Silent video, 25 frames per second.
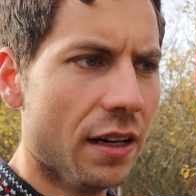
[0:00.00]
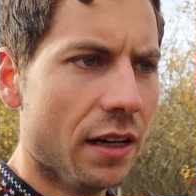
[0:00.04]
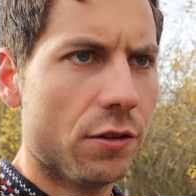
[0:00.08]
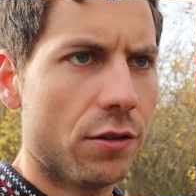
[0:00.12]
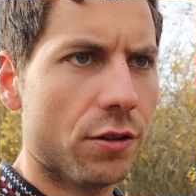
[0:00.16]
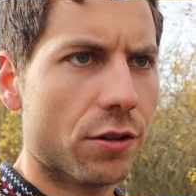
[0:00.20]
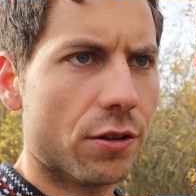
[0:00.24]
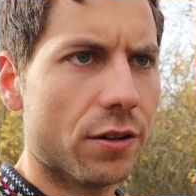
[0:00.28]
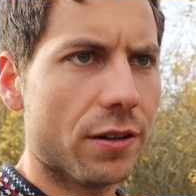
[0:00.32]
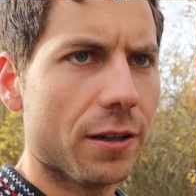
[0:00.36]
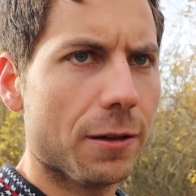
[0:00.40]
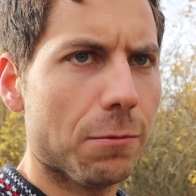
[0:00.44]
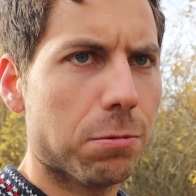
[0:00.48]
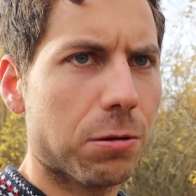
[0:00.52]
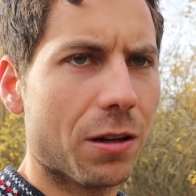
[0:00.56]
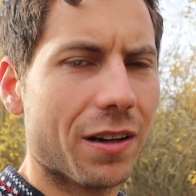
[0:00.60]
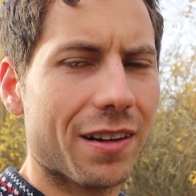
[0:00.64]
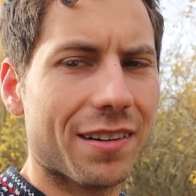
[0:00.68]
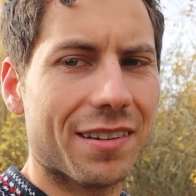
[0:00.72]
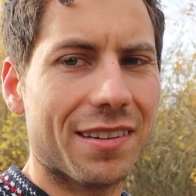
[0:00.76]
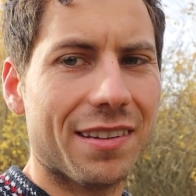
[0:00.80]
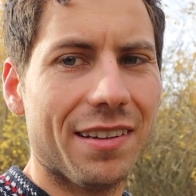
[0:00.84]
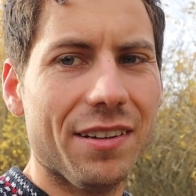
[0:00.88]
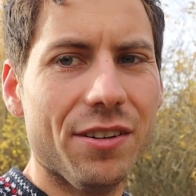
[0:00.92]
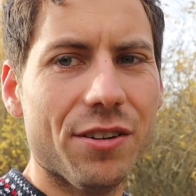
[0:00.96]
30
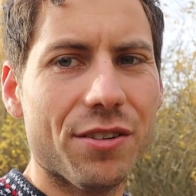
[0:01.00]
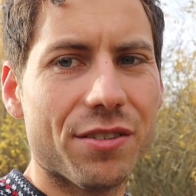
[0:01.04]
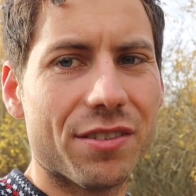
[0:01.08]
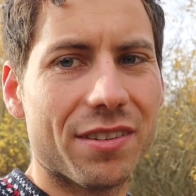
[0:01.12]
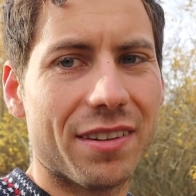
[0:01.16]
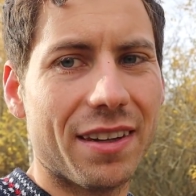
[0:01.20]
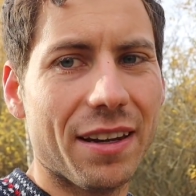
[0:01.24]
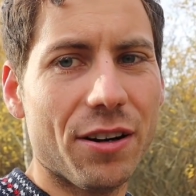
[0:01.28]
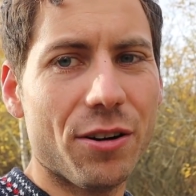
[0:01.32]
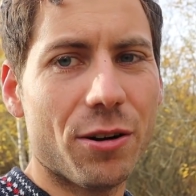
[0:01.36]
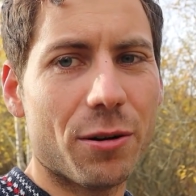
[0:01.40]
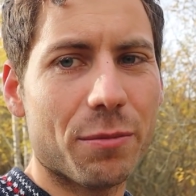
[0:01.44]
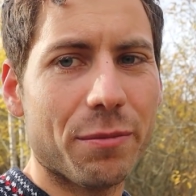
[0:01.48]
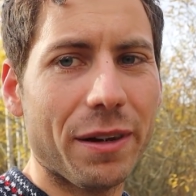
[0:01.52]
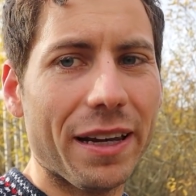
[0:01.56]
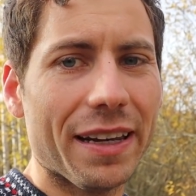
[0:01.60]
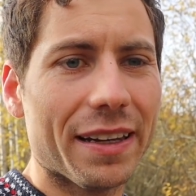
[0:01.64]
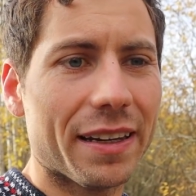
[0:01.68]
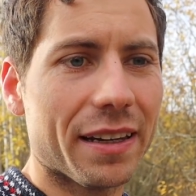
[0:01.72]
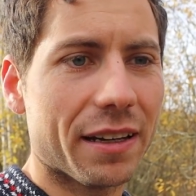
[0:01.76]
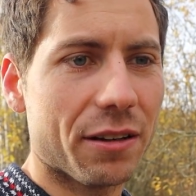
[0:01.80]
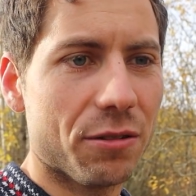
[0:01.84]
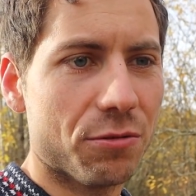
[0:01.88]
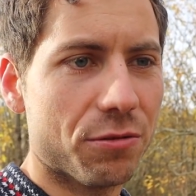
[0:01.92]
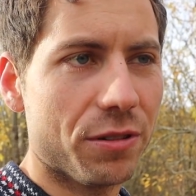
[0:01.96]
plus years, they're
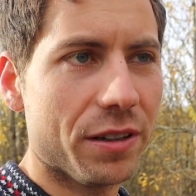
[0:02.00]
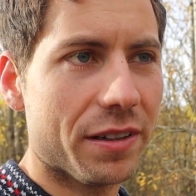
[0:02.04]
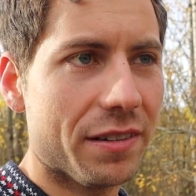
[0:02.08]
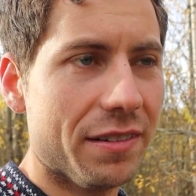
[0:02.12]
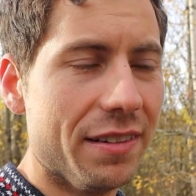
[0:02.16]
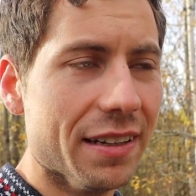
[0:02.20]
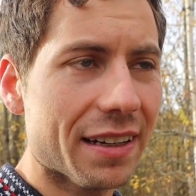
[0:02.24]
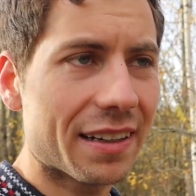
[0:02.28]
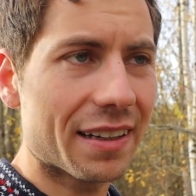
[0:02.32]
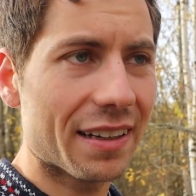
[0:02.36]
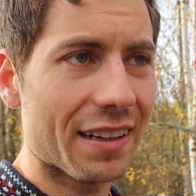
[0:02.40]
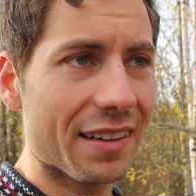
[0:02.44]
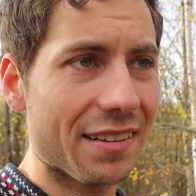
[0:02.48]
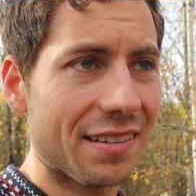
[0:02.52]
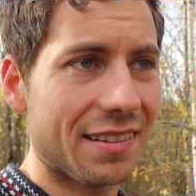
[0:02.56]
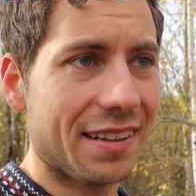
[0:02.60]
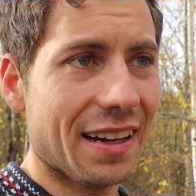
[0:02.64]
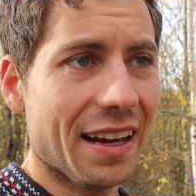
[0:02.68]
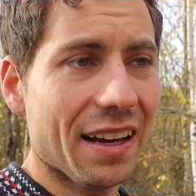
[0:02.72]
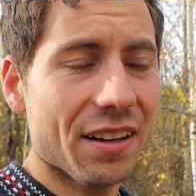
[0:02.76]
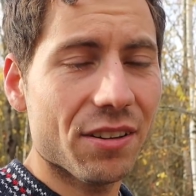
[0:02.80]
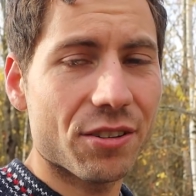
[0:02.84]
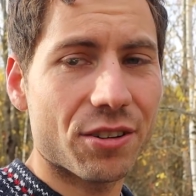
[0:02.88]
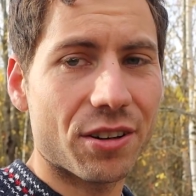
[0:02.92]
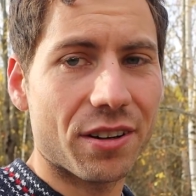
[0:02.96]
making ridiculous
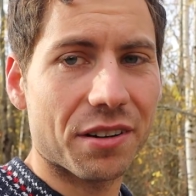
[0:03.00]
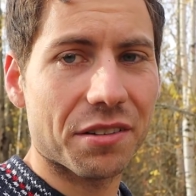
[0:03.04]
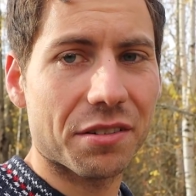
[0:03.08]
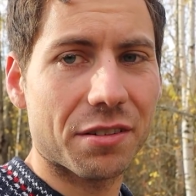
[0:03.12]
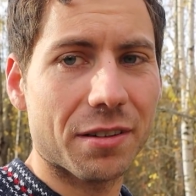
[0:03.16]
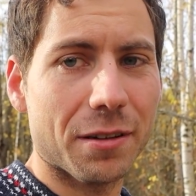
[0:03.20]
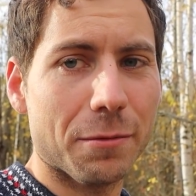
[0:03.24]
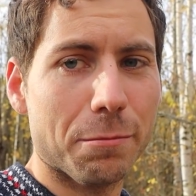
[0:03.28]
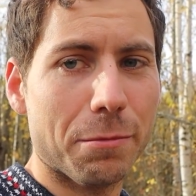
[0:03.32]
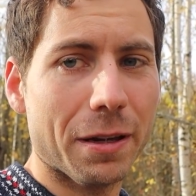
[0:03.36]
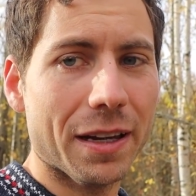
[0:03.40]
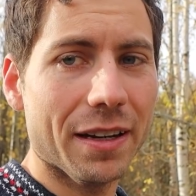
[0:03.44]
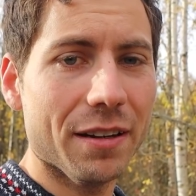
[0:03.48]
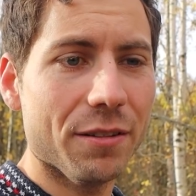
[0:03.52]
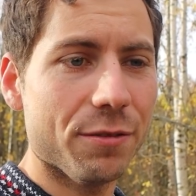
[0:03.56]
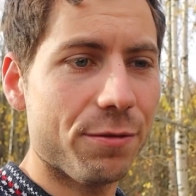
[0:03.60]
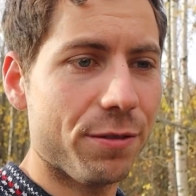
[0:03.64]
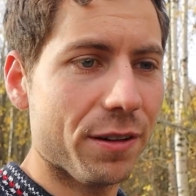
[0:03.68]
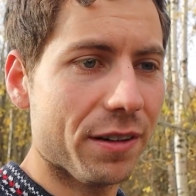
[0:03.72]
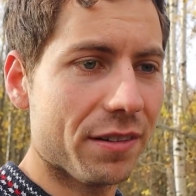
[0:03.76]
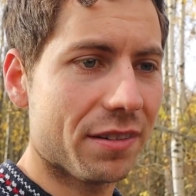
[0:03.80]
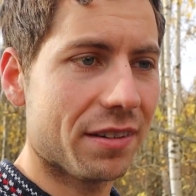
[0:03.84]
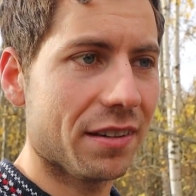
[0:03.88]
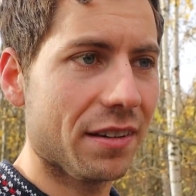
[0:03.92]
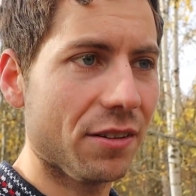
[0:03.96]
salaries and
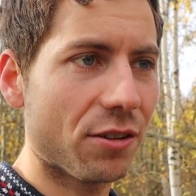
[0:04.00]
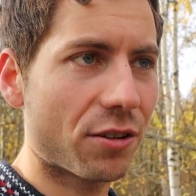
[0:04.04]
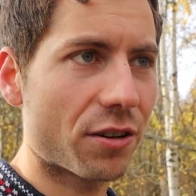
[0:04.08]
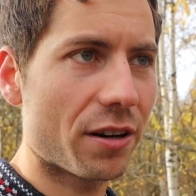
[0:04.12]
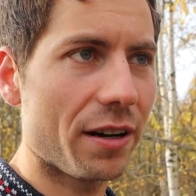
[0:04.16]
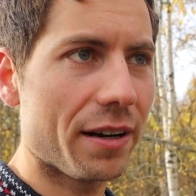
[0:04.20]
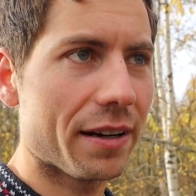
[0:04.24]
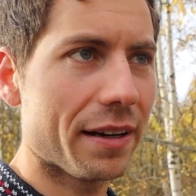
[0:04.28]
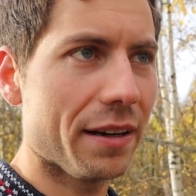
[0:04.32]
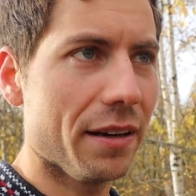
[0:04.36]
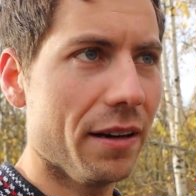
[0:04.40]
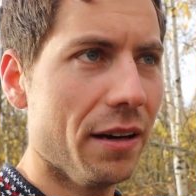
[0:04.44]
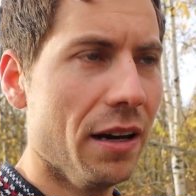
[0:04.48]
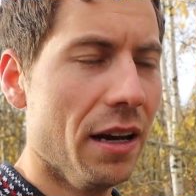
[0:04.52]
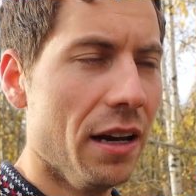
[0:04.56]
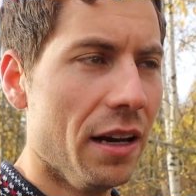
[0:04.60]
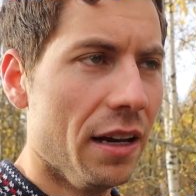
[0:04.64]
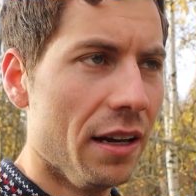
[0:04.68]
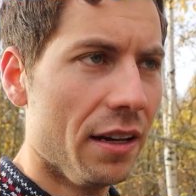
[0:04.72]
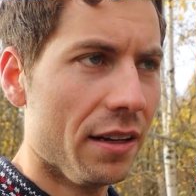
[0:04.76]
benefits, and they're going to get